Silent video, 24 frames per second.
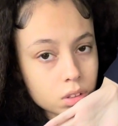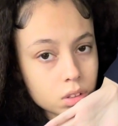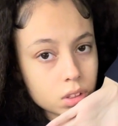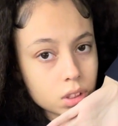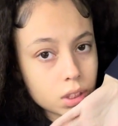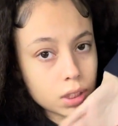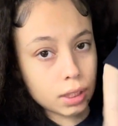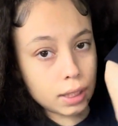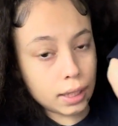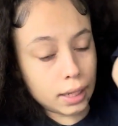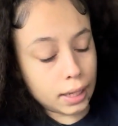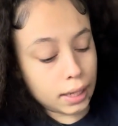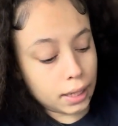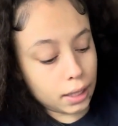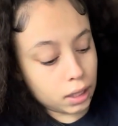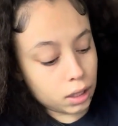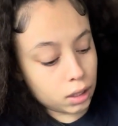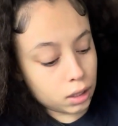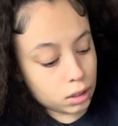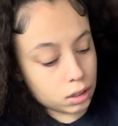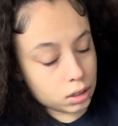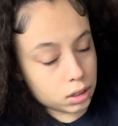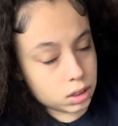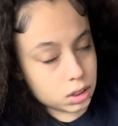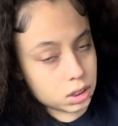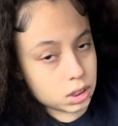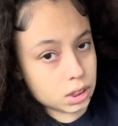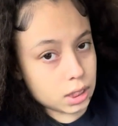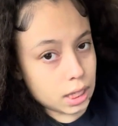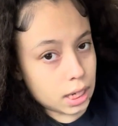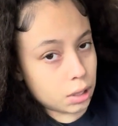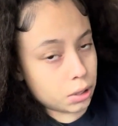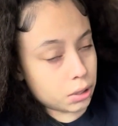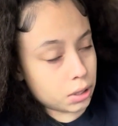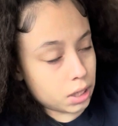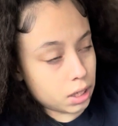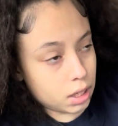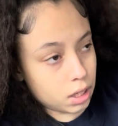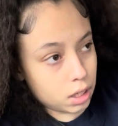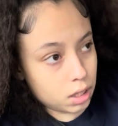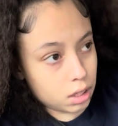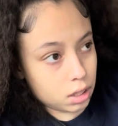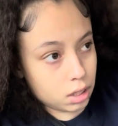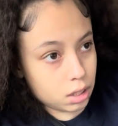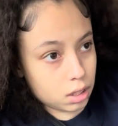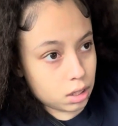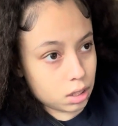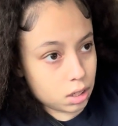today,
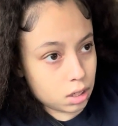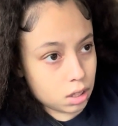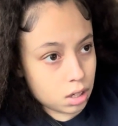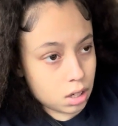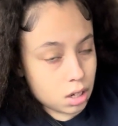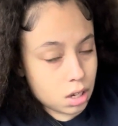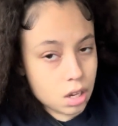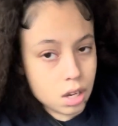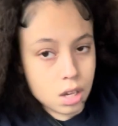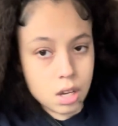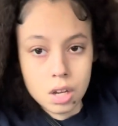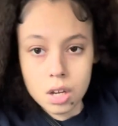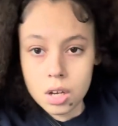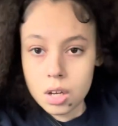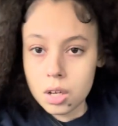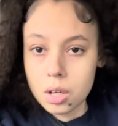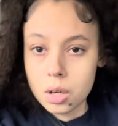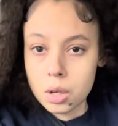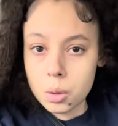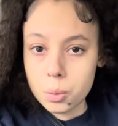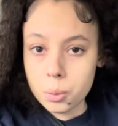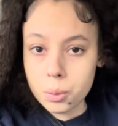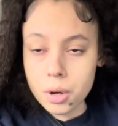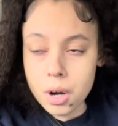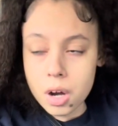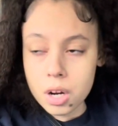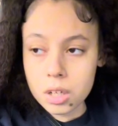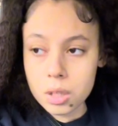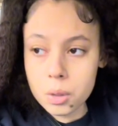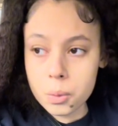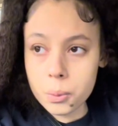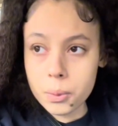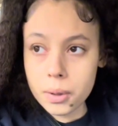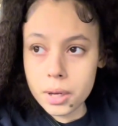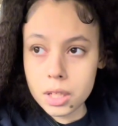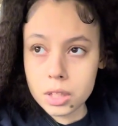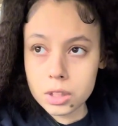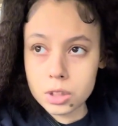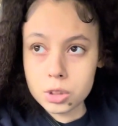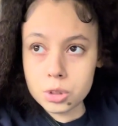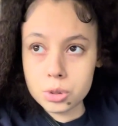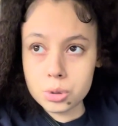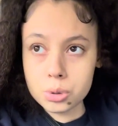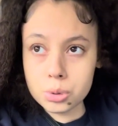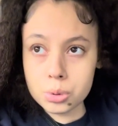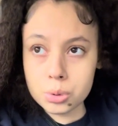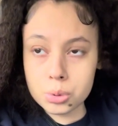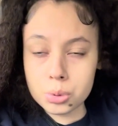Saturday. We're on our way
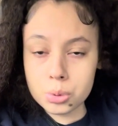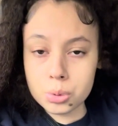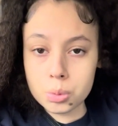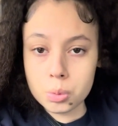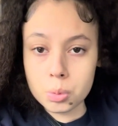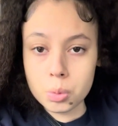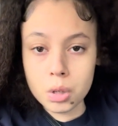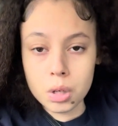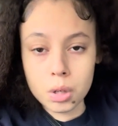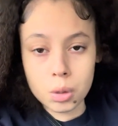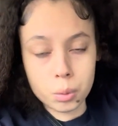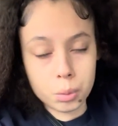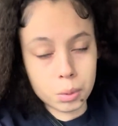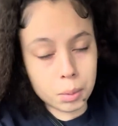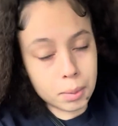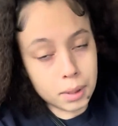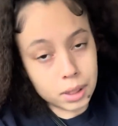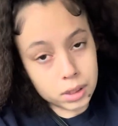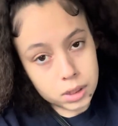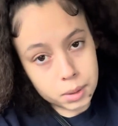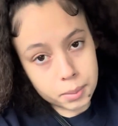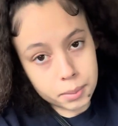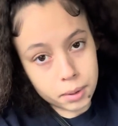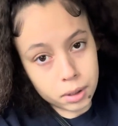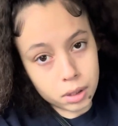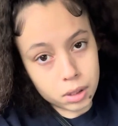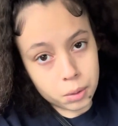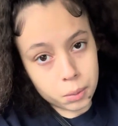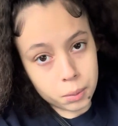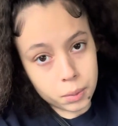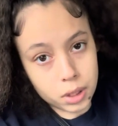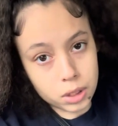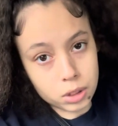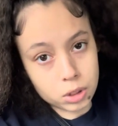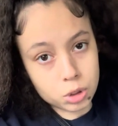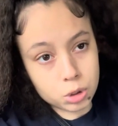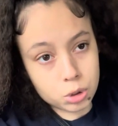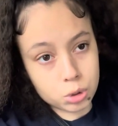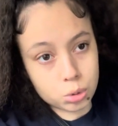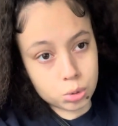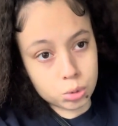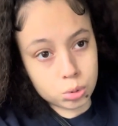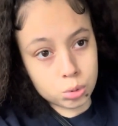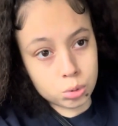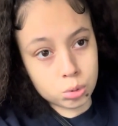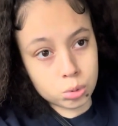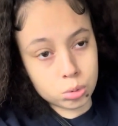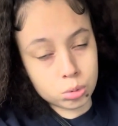to, well, we're about to be on our way
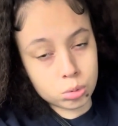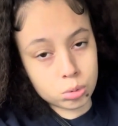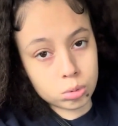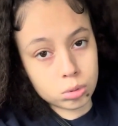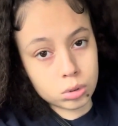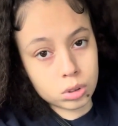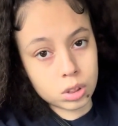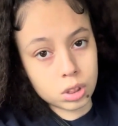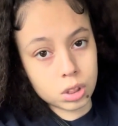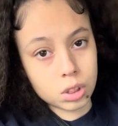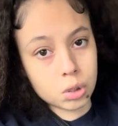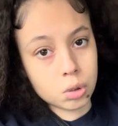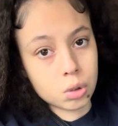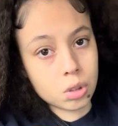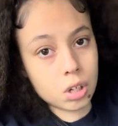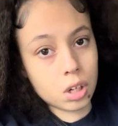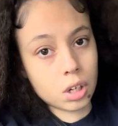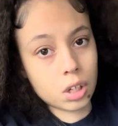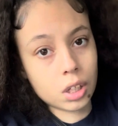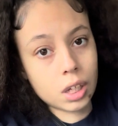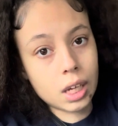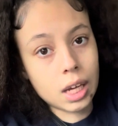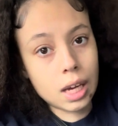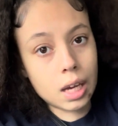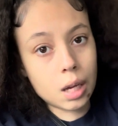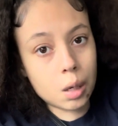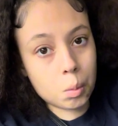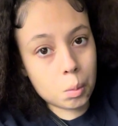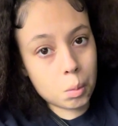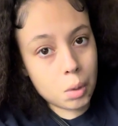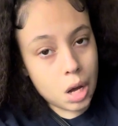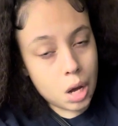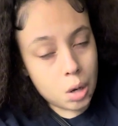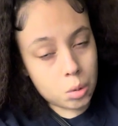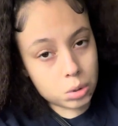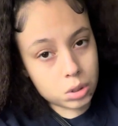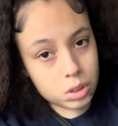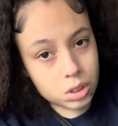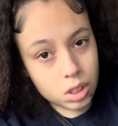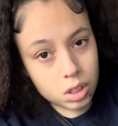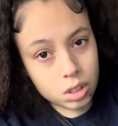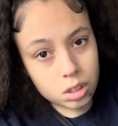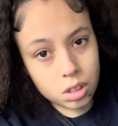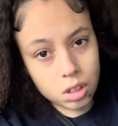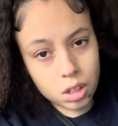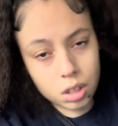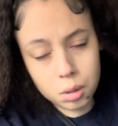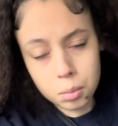to the UConn game I was
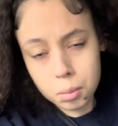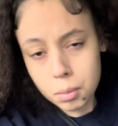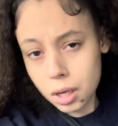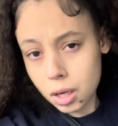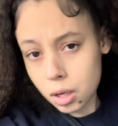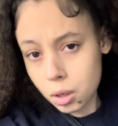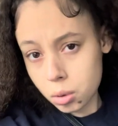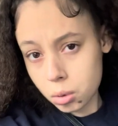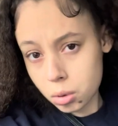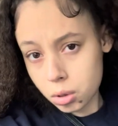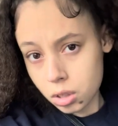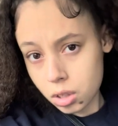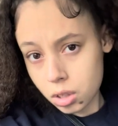telling y'all about